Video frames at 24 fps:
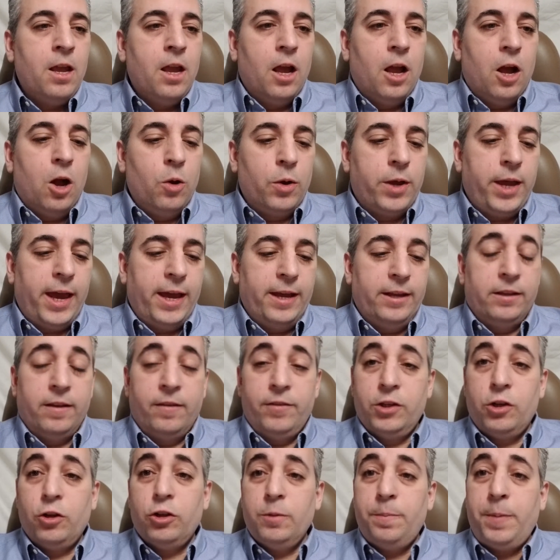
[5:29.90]
Okay, if you
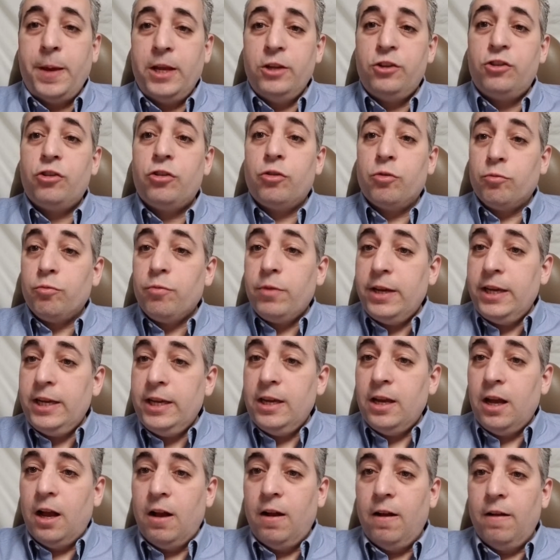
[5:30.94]
turn to page
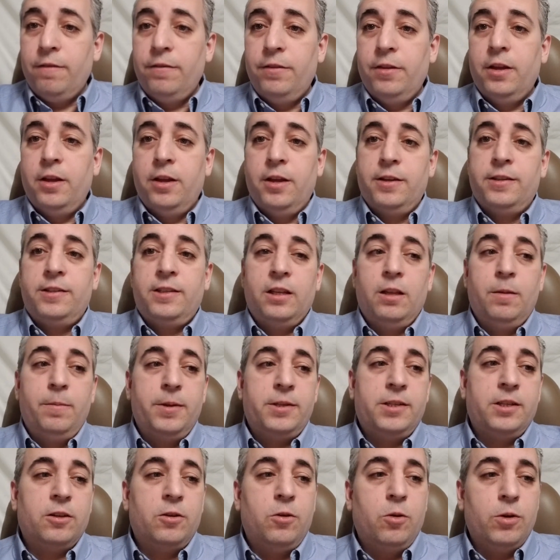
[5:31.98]
3 of the syllabus
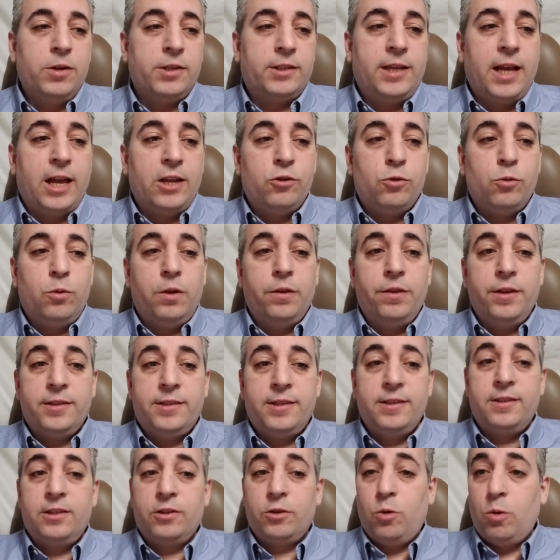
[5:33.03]
and course schedule, this
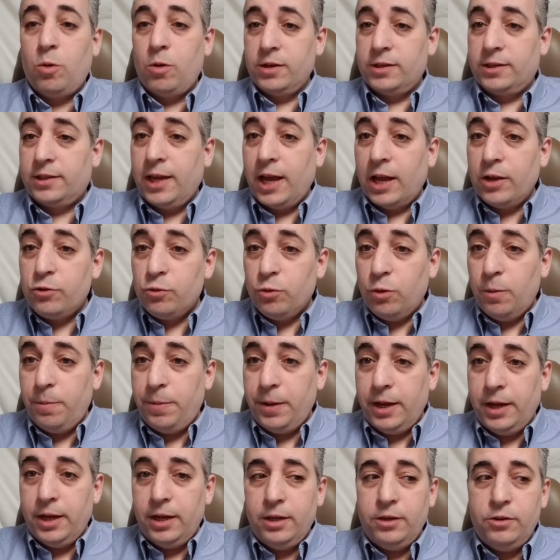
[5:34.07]
is the course schedule
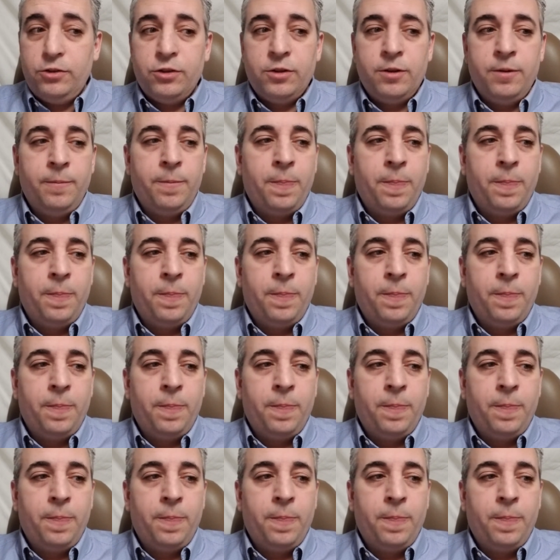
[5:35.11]
page.